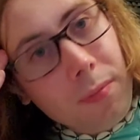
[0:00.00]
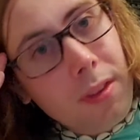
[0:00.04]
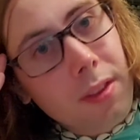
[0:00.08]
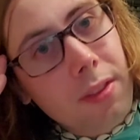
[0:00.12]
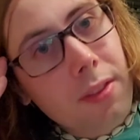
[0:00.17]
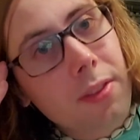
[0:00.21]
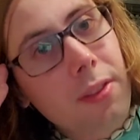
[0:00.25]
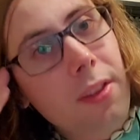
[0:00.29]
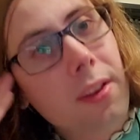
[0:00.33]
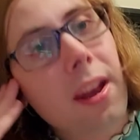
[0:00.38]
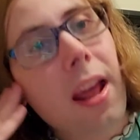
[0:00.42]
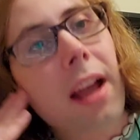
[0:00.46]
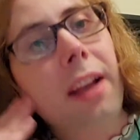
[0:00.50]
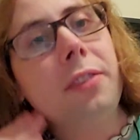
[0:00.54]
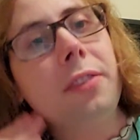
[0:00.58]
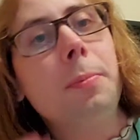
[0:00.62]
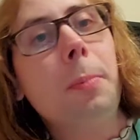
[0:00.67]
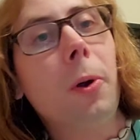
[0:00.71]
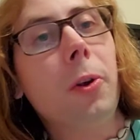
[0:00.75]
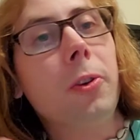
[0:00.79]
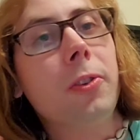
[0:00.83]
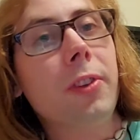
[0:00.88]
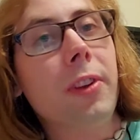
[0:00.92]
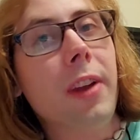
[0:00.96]
the next
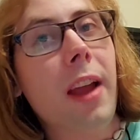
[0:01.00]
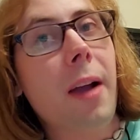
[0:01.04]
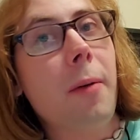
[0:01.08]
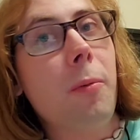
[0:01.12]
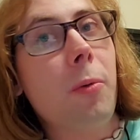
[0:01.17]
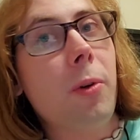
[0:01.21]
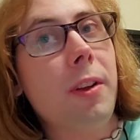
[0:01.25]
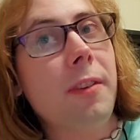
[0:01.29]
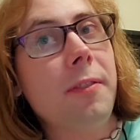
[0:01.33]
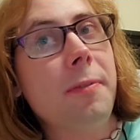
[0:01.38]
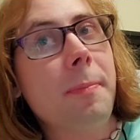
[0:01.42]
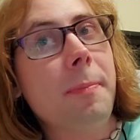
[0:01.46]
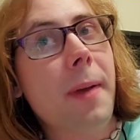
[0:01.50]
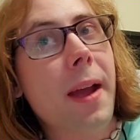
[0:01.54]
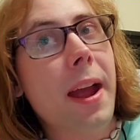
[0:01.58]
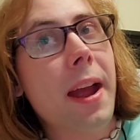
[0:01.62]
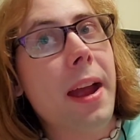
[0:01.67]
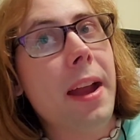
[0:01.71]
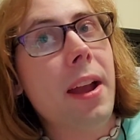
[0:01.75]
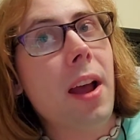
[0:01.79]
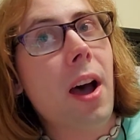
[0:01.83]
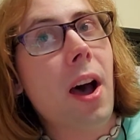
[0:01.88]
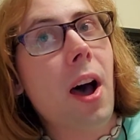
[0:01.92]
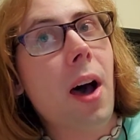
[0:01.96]
person that would have
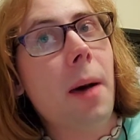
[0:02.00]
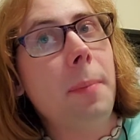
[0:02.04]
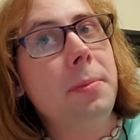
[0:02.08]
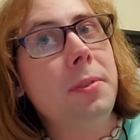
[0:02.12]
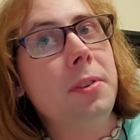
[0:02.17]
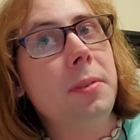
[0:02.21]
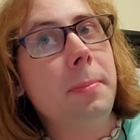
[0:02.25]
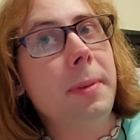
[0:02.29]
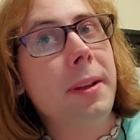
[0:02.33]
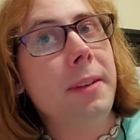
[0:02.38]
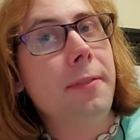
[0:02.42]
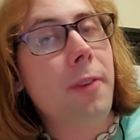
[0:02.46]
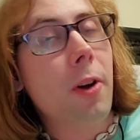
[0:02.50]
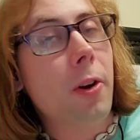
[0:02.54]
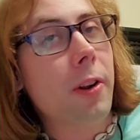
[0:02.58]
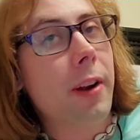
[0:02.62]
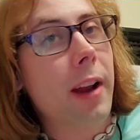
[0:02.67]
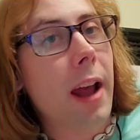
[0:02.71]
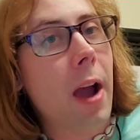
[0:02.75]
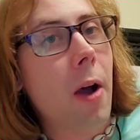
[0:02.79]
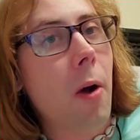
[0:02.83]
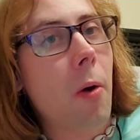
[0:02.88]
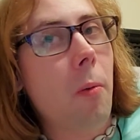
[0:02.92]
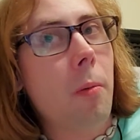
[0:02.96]
been up to be voted
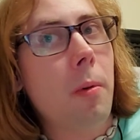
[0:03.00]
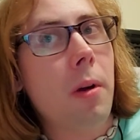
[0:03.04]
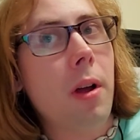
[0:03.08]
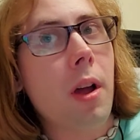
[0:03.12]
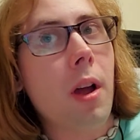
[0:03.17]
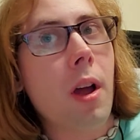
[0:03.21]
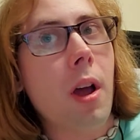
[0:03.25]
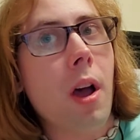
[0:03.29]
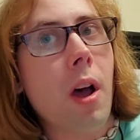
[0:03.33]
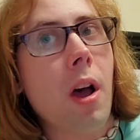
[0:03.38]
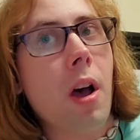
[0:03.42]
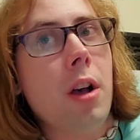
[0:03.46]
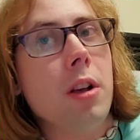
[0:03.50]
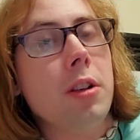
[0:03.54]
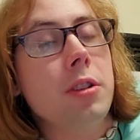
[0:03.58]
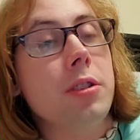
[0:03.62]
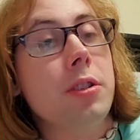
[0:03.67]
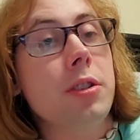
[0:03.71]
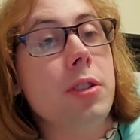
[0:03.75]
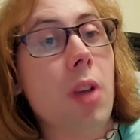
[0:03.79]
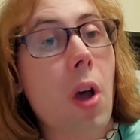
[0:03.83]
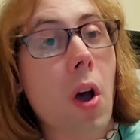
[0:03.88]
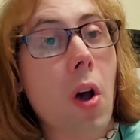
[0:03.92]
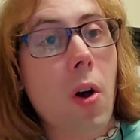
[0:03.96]
out.
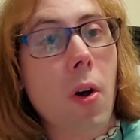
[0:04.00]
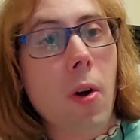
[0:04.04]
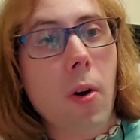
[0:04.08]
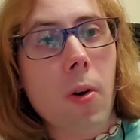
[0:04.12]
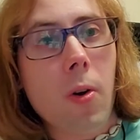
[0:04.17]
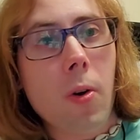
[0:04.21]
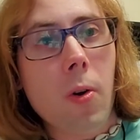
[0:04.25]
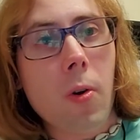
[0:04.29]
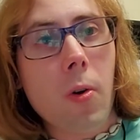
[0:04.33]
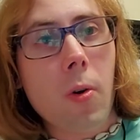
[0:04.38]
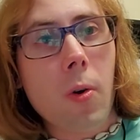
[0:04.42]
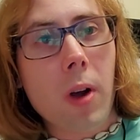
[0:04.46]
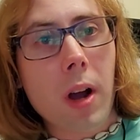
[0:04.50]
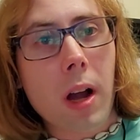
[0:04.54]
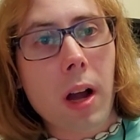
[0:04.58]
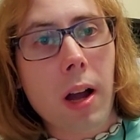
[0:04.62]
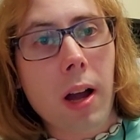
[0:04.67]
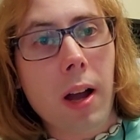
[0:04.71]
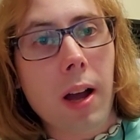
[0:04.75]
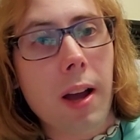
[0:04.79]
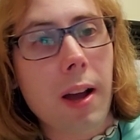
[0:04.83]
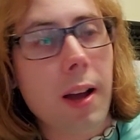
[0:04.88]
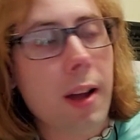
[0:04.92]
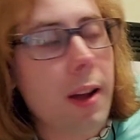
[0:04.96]
So
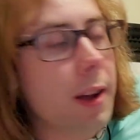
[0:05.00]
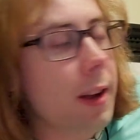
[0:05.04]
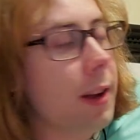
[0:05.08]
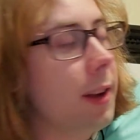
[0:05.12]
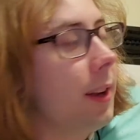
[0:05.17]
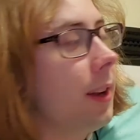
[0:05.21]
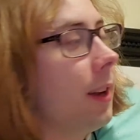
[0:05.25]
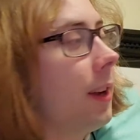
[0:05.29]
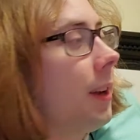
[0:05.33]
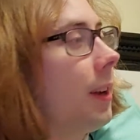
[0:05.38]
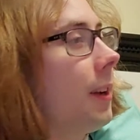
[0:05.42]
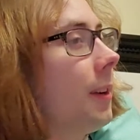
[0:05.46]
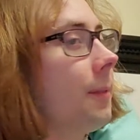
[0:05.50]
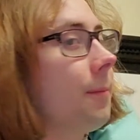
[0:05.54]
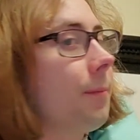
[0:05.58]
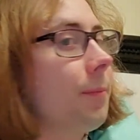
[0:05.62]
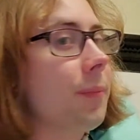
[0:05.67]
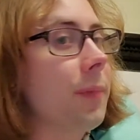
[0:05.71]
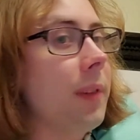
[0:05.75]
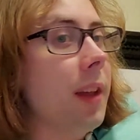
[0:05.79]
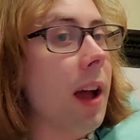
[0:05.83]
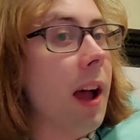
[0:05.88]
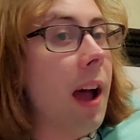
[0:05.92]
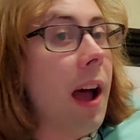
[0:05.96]

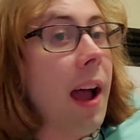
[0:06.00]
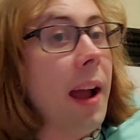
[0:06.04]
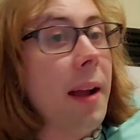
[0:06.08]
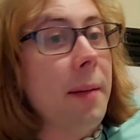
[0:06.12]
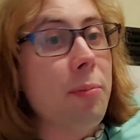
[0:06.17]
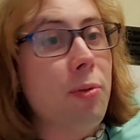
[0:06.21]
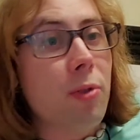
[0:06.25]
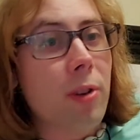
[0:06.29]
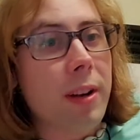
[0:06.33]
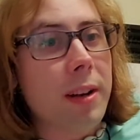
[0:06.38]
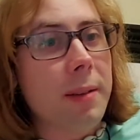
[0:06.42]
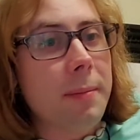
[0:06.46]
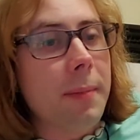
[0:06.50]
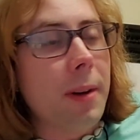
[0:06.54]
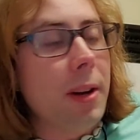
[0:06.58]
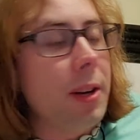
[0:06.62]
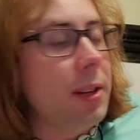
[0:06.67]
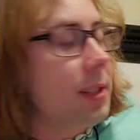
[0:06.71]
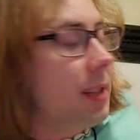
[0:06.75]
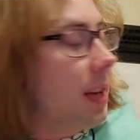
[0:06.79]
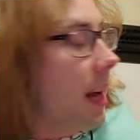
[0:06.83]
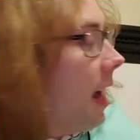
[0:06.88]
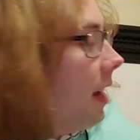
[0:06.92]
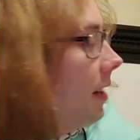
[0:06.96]
I pretty
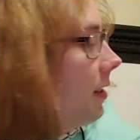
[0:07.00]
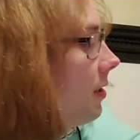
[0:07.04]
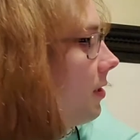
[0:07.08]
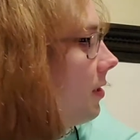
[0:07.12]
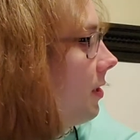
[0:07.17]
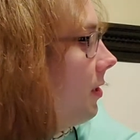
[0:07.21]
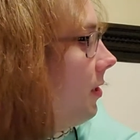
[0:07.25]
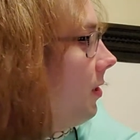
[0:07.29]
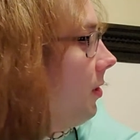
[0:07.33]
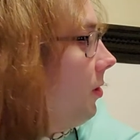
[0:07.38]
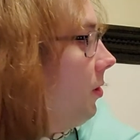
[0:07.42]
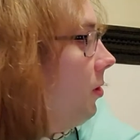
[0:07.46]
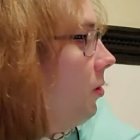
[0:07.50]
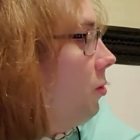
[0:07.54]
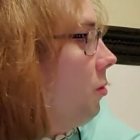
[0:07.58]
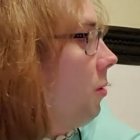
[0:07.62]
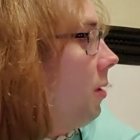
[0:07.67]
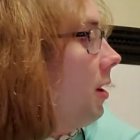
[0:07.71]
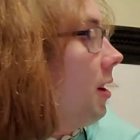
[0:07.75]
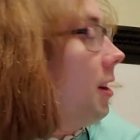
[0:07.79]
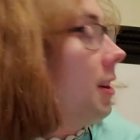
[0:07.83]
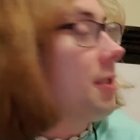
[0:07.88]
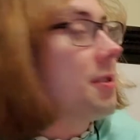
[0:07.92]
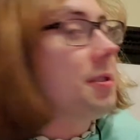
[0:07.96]
much had to
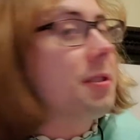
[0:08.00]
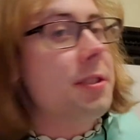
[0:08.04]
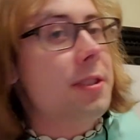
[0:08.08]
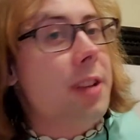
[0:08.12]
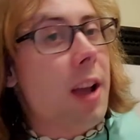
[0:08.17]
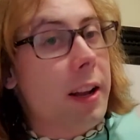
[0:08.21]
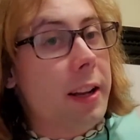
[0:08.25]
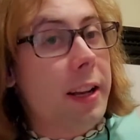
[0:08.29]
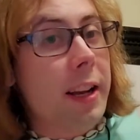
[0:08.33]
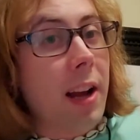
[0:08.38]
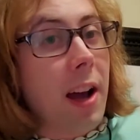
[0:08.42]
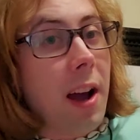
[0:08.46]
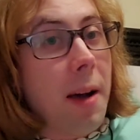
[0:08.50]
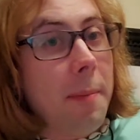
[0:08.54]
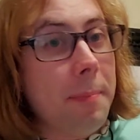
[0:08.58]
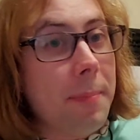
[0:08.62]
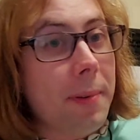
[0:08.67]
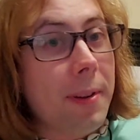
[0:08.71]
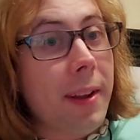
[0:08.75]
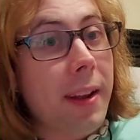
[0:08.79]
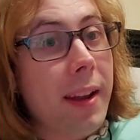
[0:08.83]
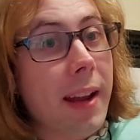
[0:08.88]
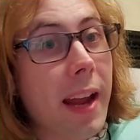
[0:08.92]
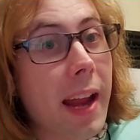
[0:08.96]
suck it up
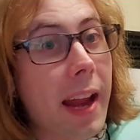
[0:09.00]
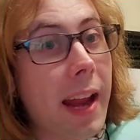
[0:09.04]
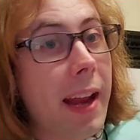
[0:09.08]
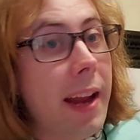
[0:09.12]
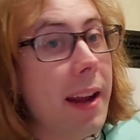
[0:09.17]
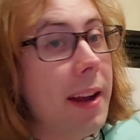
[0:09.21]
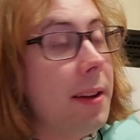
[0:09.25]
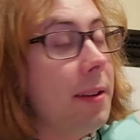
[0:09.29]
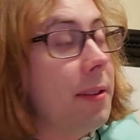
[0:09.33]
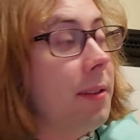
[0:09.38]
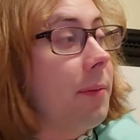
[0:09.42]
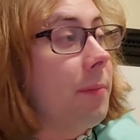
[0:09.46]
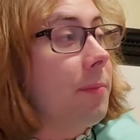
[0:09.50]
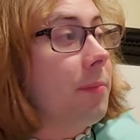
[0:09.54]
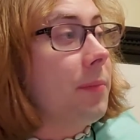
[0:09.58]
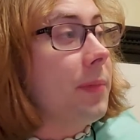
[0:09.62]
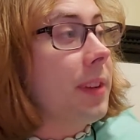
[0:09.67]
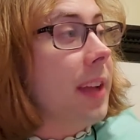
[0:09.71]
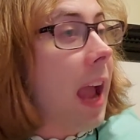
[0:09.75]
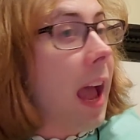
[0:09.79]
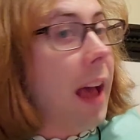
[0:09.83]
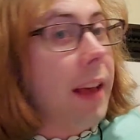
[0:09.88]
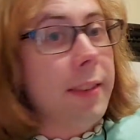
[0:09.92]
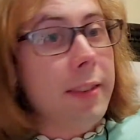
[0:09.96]
and
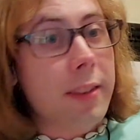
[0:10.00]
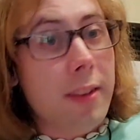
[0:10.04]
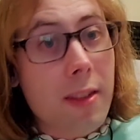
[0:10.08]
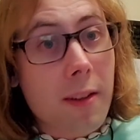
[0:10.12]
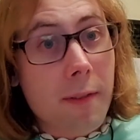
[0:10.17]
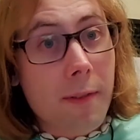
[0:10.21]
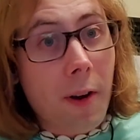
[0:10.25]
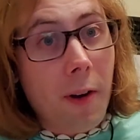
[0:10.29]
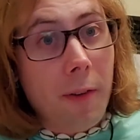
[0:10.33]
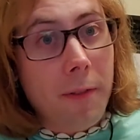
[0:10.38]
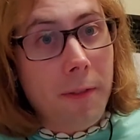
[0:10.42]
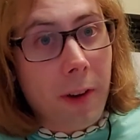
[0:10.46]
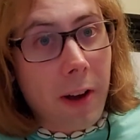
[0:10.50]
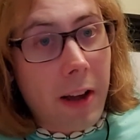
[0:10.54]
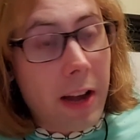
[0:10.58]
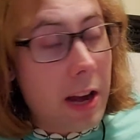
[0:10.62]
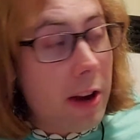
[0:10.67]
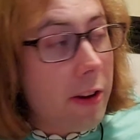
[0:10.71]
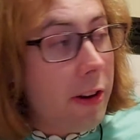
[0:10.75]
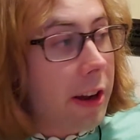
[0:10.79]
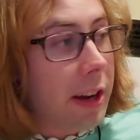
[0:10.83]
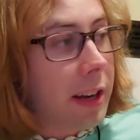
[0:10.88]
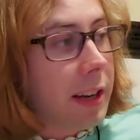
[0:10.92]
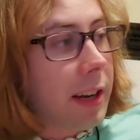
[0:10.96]
cast the vote for
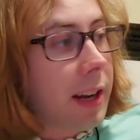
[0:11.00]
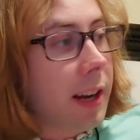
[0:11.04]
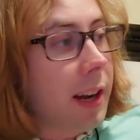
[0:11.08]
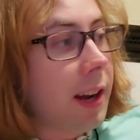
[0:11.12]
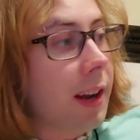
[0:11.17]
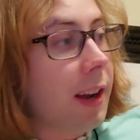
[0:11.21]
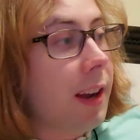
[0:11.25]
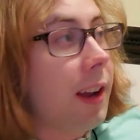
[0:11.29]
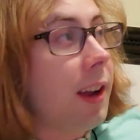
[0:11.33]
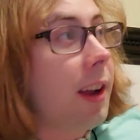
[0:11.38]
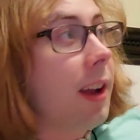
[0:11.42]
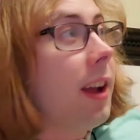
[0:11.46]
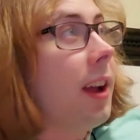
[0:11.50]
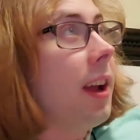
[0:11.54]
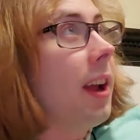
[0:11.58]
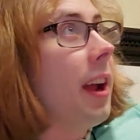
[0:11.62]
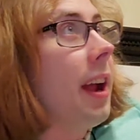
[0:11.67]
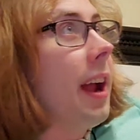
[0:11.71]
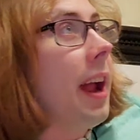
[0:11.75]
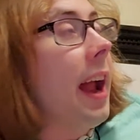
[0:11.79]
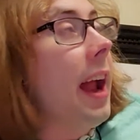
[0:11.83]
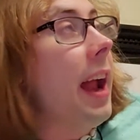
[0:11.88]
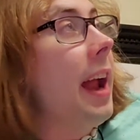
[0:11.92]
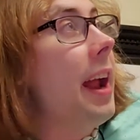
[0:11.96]
Eric
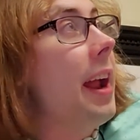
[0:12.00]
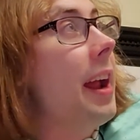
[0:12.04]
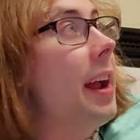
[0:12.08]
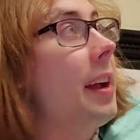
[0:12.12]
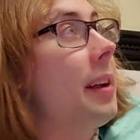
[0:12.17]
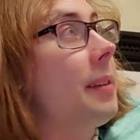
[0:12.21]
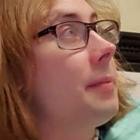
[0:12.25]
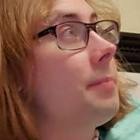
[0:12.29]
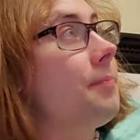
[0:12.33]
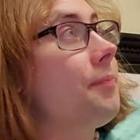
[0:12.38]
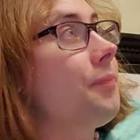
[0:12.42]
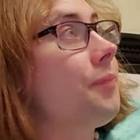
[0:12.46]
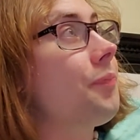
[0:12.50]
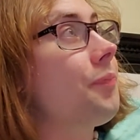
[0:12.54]
and